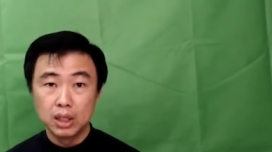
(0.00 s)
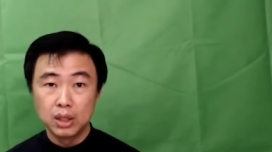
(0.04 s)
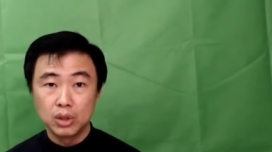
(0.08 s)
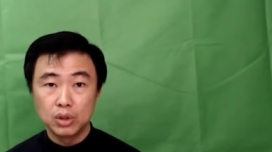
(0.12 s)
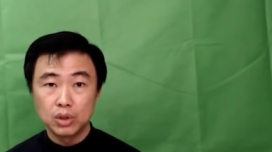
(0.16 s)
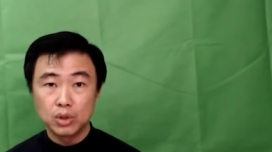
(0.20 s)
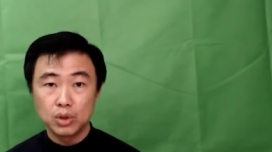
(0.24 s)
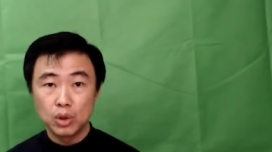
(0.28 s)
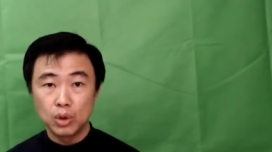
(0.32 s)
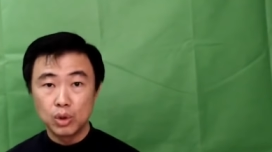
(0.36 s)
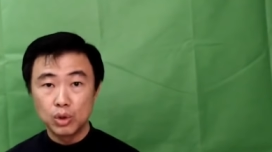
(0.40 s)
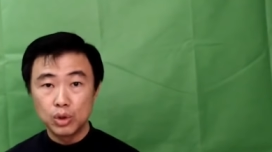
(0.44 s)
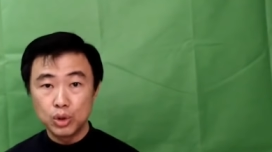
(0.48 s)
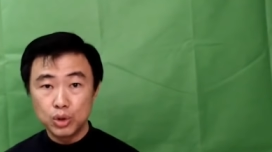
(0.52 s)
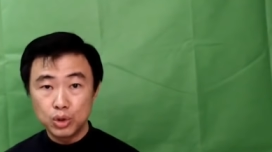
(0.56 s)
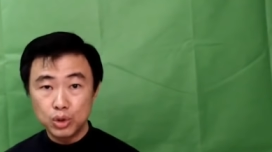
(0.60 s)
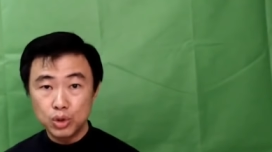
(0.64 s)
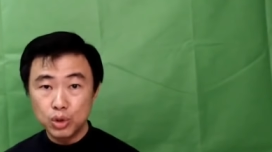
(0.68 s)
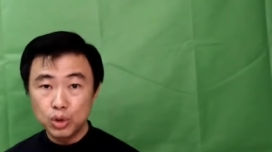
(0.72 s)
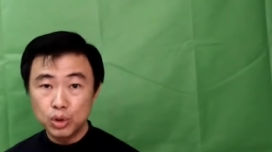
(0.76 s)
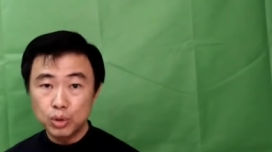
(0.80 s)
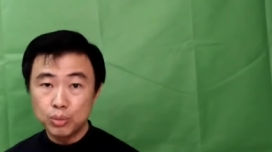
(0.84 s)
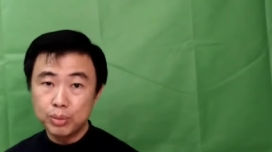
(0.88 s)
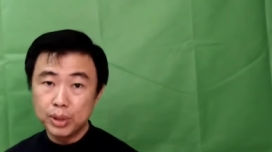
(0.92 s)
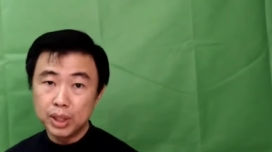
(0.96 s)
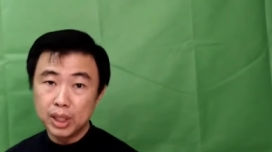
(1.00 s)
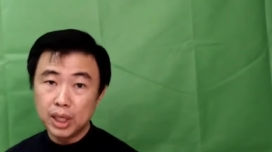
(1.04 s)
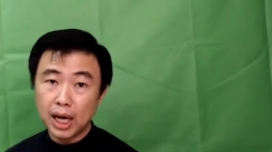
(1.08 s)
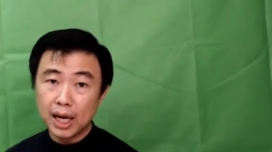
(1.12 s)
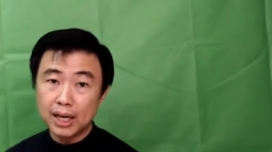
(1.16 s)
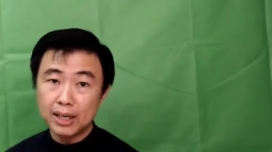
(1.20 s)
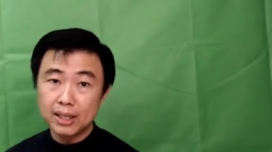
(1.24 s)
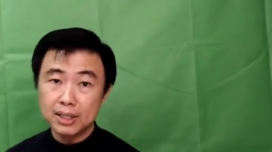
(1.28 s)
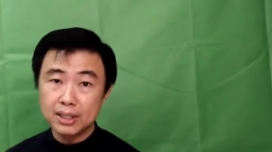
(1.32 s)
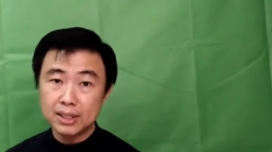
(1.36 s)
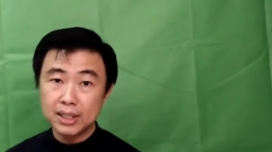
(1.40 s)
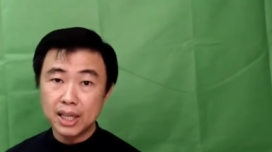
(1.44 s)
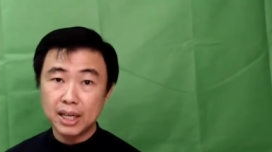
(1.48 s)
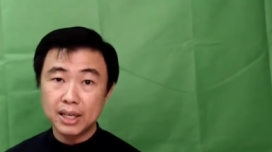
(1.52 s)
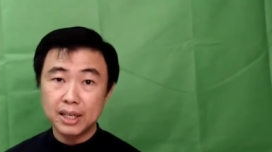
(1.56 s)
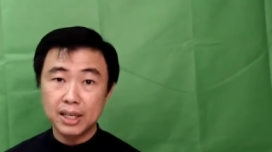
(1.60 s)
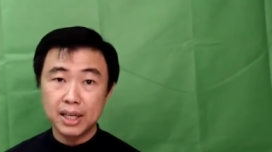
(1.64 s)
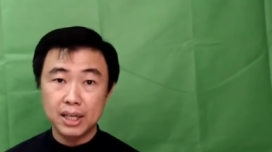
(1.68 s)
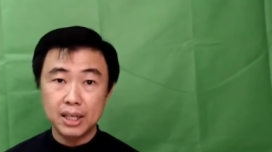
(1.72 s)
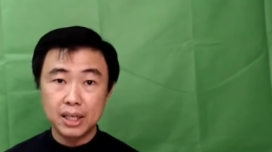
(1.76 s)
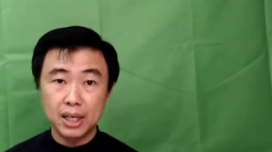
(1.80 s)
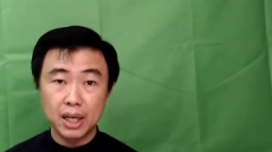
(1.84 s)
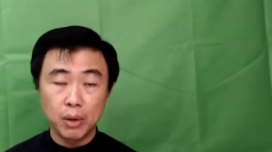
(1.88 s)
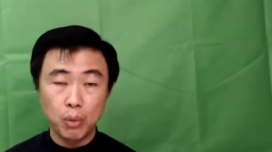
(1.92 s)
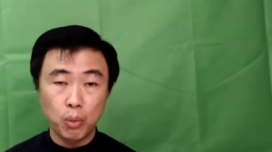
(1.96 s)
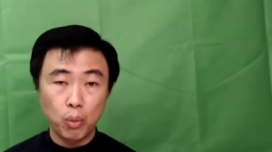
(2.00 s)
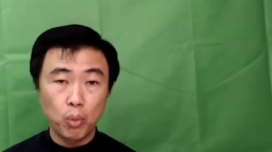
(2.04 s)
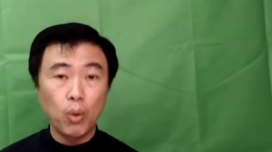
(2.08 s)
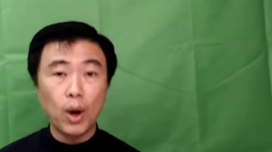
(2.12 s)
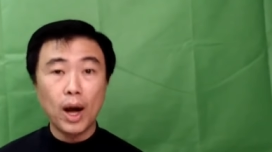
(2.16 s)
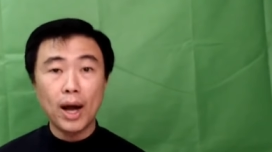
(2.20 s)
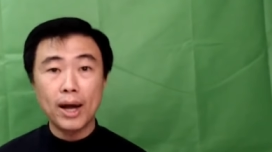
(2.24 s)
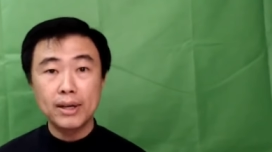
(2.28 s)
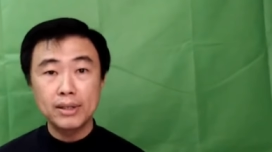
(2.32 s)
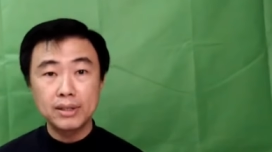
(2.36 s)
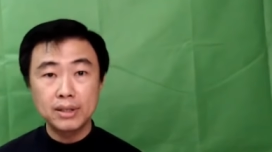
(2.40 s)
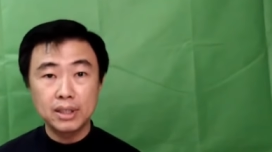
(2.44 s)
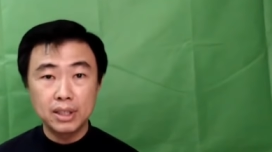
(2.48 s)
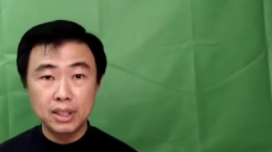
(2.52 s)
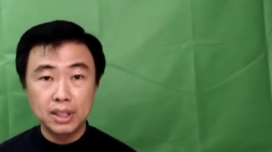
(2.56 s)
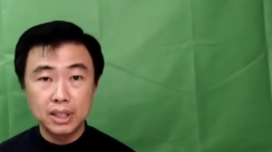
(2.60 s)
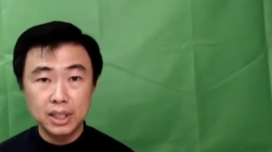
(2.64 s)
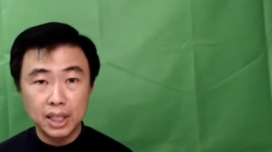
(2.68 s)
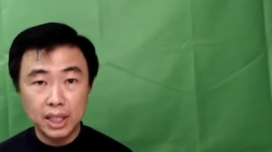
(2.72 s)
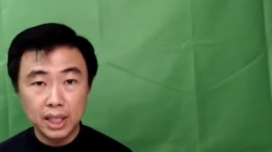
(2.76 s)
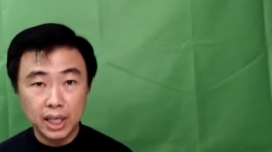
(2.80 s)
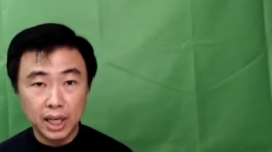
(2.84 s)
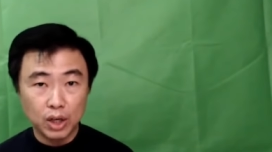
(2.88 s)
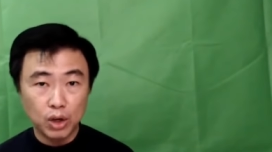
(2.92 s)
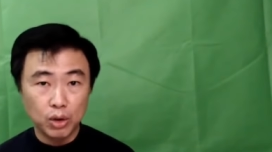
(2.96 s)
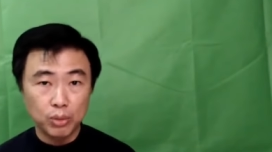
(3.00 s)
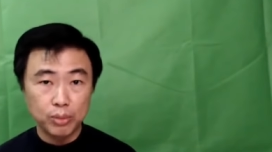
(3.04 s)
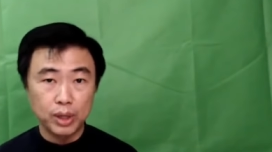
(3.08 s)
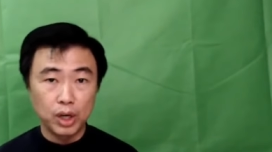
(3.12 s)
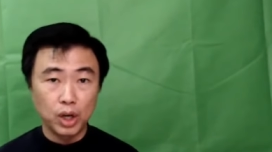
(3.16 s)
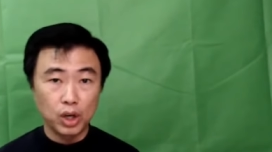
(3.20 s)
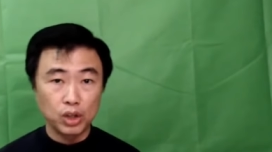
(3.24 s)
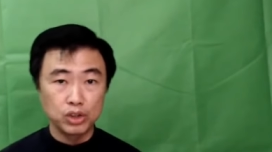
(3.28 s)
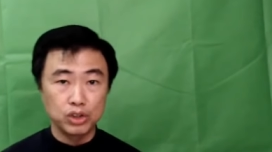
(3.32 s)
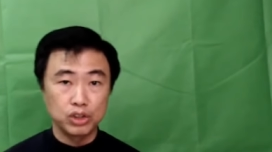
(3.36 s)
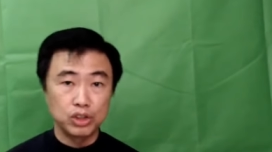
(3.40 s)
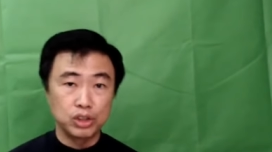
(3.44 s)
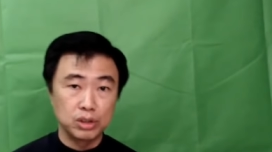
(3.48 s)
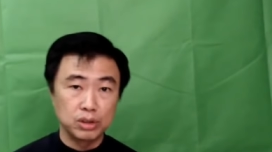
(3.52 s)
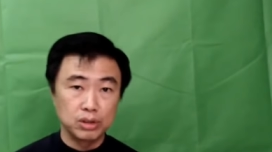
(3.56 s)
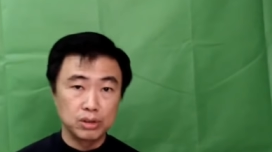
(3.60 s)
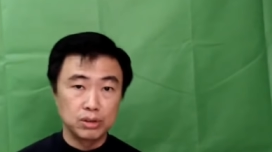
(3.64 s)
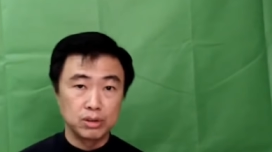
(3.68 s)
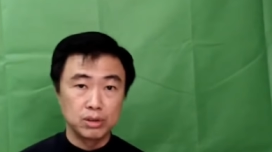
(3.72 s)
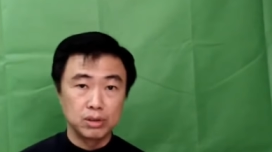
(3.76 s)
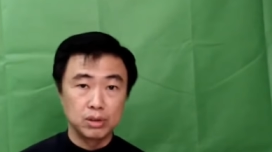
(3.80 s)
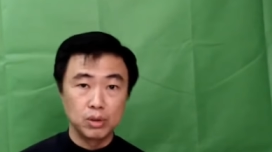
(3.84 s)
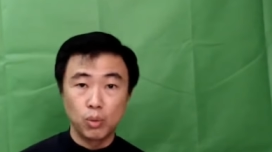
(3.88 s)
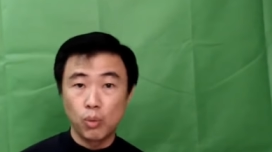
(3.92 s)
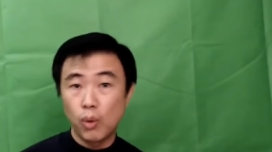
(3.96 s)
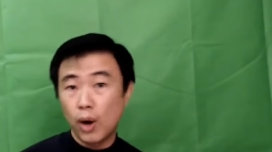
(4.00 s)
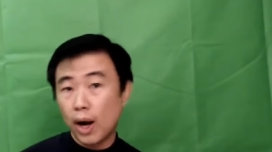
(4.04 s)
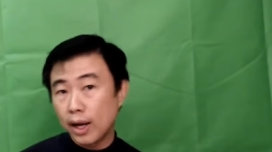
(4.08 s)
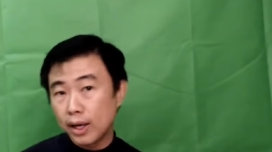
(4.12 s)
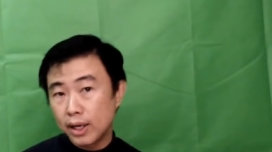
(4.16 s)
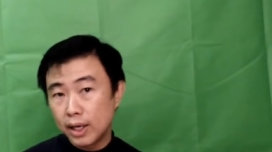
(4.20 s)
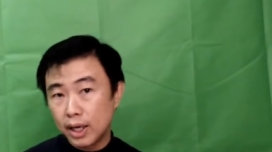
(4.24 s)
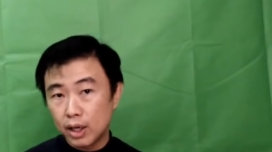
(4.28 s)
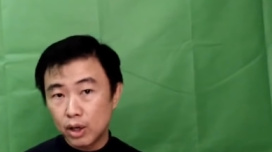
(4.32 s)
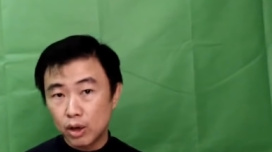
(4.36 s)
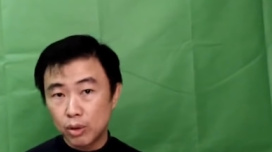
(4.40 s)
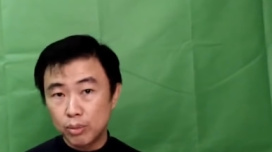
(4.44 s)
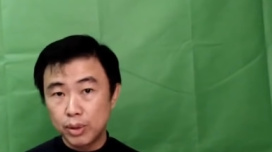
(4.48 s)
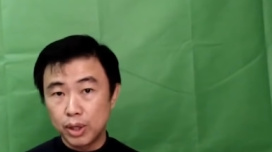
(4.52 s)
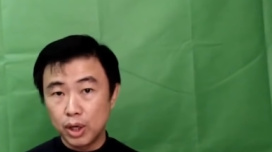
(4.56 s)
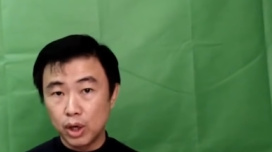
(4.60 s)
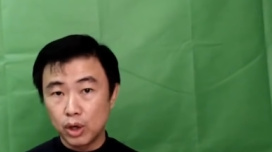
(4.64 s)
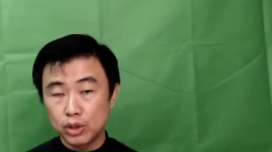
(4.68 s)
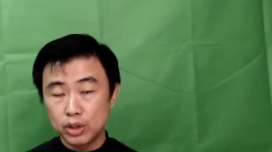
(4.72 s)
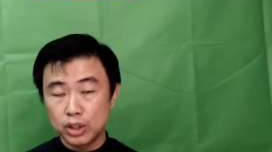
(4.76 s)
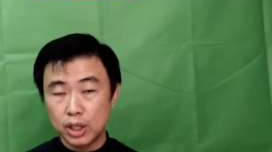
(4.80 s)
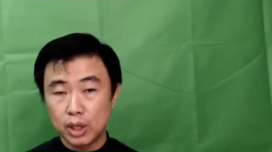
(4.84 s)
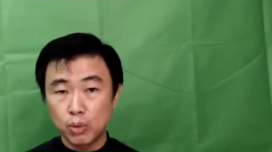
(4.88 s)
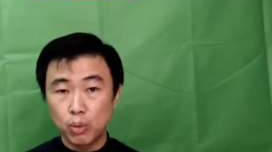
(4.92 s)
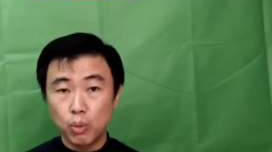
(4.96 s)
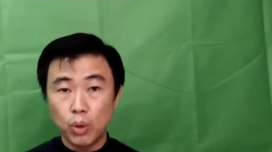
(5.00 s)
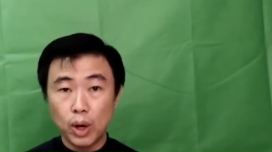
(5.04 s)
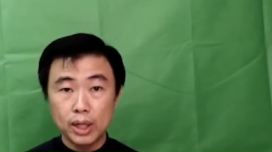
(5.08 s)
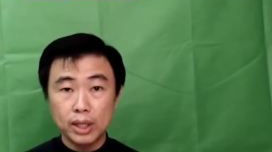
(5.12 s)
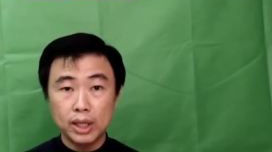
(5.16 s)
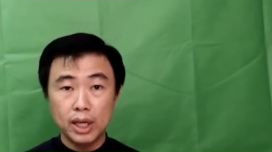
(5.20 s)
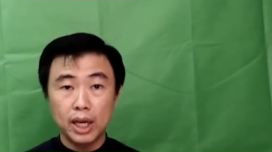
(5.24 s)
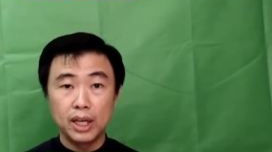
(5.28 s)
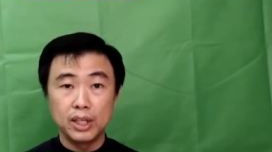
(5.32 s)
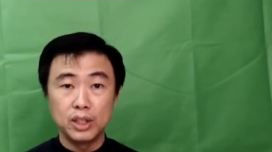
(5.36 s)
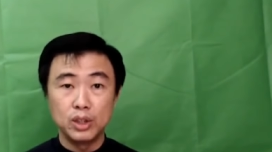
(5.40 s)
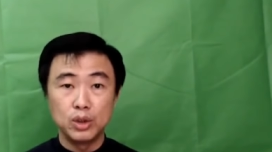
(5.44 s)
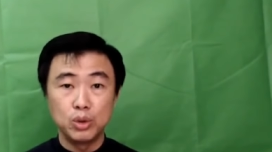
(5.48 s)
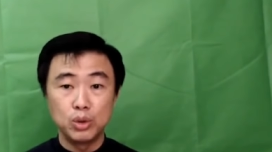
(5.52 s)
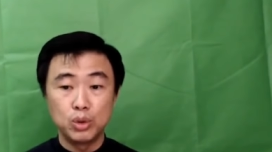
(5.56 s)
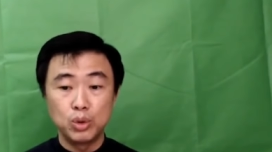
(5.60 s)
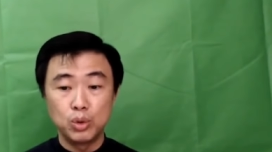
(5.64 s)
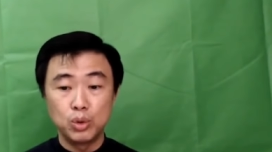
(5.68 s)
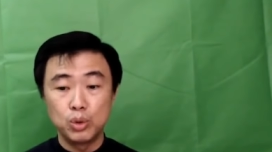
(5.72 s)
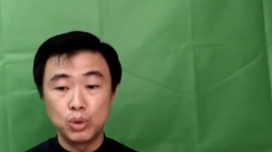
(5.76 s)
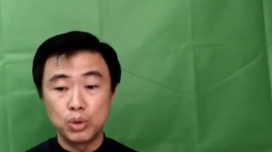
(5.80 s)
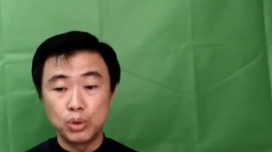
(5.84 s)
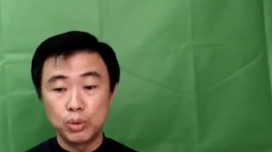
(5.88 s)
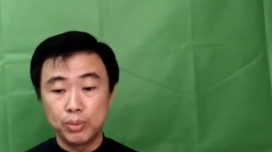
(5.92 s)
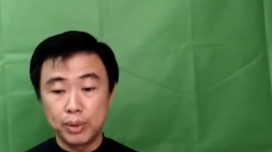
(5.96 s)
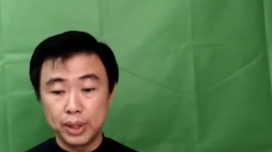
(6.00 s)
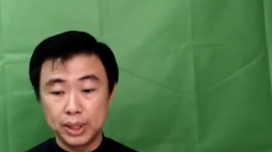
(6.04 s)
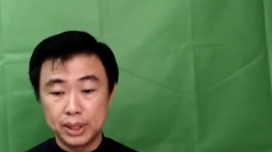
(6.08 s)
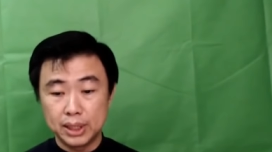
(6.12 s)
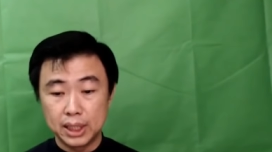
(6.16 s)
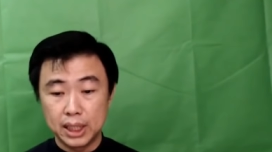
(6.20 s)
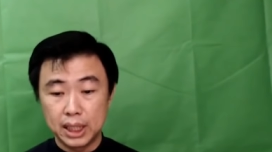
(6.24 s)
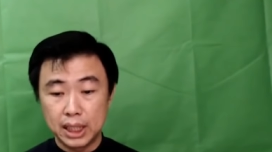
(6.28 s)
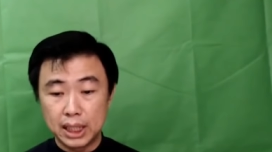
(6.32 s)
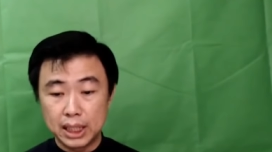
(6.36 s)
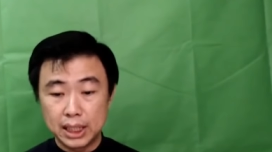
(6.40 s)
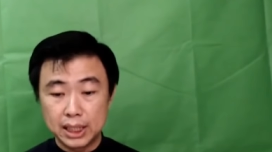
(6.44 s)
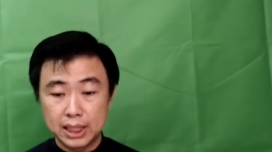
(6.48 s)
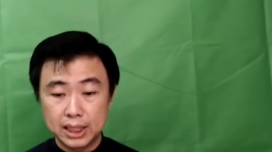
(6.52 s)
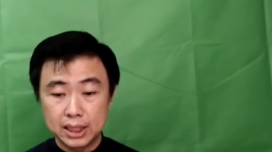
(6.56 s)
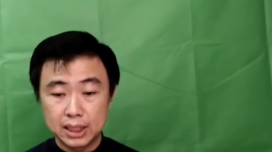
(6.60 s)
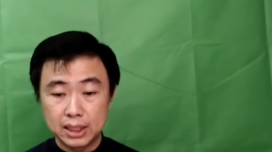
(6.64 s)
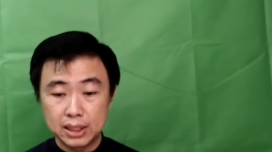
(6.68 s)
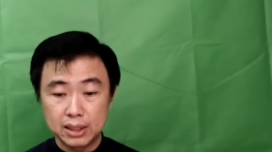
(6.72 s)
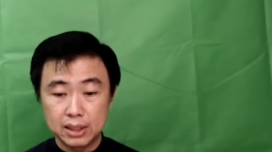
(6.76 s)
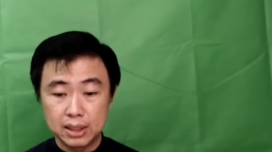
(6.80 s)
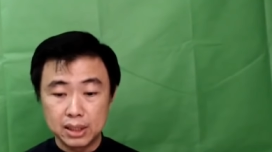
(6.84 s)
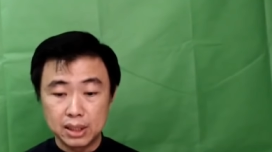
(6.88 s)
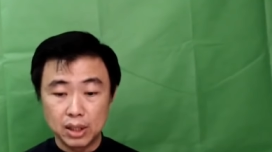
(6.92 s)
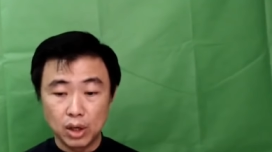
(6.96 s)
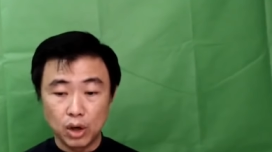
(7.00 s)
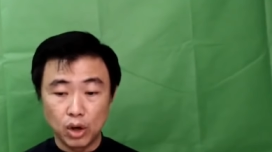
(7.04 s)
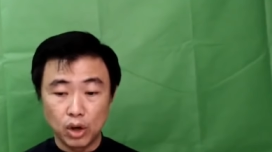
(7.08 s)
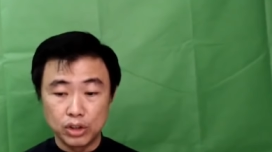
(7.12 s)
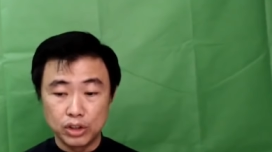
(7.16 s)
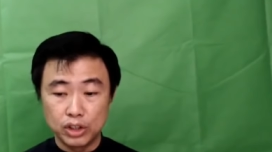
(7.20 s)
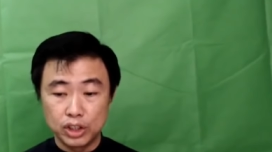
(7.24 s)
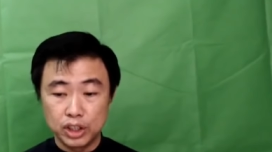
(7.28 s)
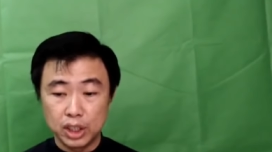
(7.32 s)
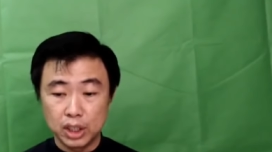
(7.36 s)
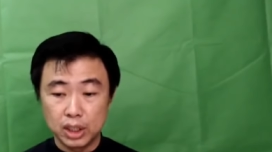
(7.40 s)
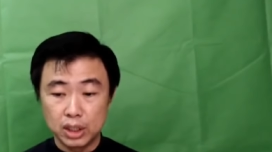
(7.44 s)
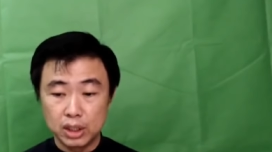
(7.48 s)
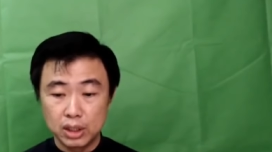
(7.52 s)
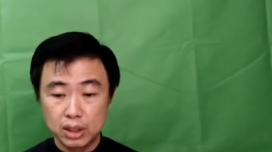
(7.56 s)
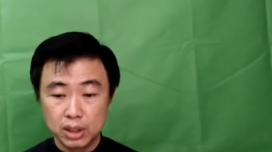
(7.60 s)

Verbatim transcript: So you should be understanding that why certain thing cannot be launched, why cannot be launched, and what can you do to basically assist in the launching.